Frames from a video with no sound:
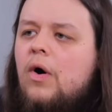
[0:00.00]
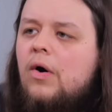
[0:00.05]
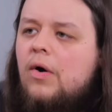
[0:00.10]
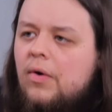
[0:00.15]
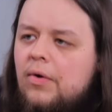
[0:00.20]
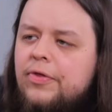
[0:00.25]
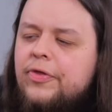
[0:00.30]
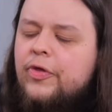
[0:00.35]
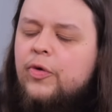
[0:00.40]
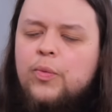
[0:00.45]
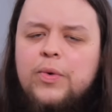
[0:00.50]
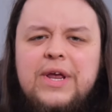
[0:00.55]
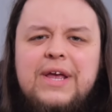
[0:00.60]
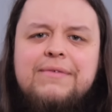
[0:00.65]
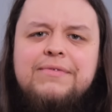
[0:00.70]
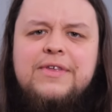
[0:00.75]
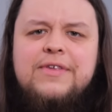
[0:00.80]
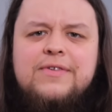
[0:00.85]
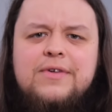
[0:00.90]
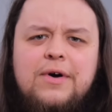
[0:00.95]
all 3
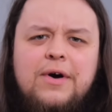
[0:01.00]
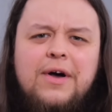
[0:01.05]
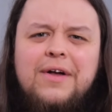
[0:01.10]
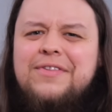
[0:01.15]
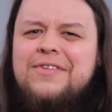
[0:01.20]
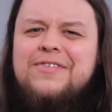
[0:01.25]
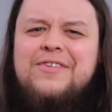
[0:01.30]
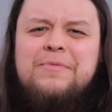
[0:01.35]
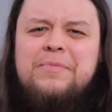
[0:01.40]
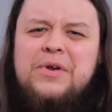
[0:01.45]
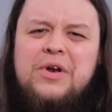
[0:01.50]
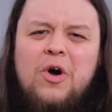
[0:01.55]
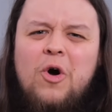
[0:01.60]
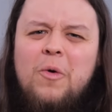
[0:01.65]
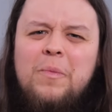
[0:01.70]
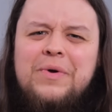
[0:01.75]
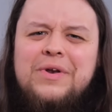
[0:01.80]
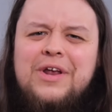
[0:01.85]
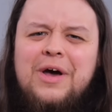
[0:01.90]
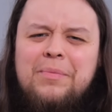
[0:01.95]
of these consoles have been
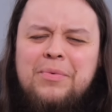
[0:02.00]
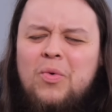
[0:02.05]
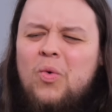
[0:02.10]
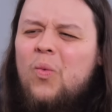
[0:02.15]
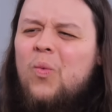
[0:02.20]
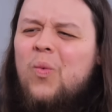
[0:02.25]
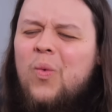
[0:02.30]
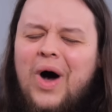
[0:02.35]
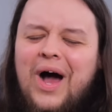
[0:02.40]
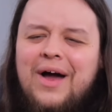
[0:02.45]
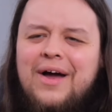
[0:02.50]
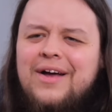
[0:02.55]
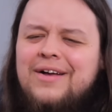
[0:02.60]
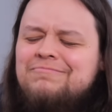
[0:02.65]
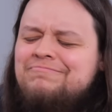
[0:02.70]
opened up. What?